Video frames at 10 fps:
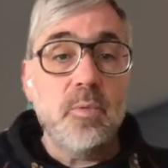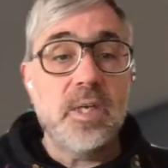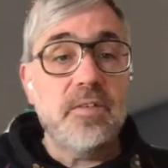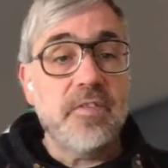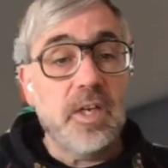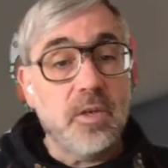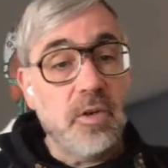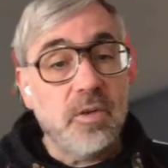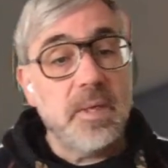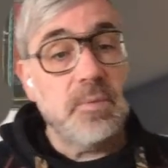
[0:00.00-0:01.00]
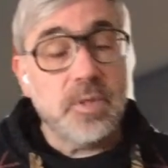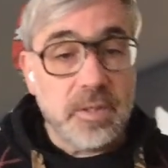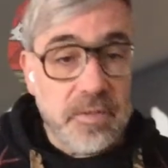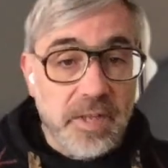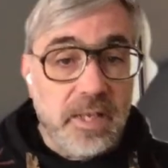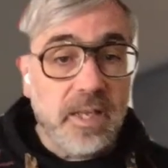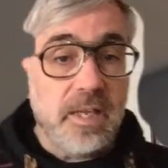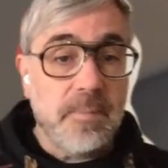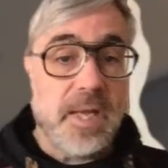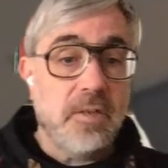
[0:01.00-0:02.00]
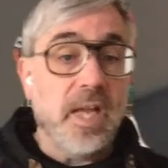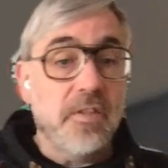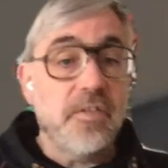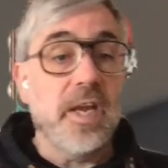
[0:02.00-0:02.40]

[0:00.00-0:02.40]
So he read a lot of papers, and they all